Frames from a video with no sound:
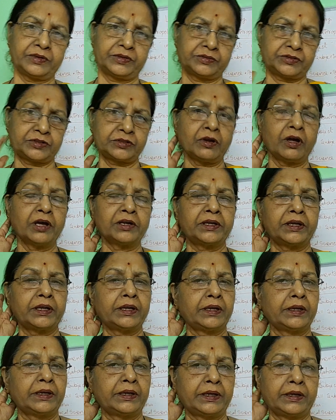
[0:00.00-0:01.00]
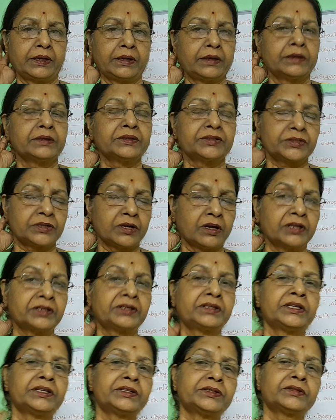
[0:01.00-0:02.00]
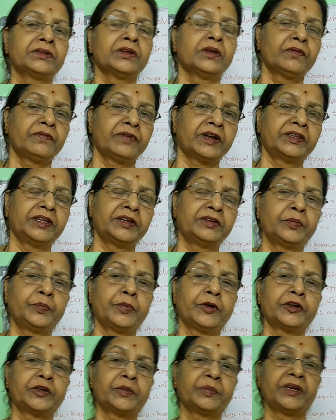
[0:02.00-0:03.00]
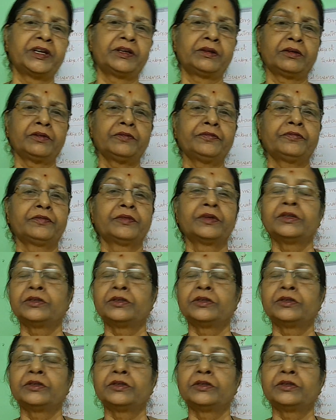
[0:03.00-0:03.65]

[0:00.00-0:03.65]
starters for the Department of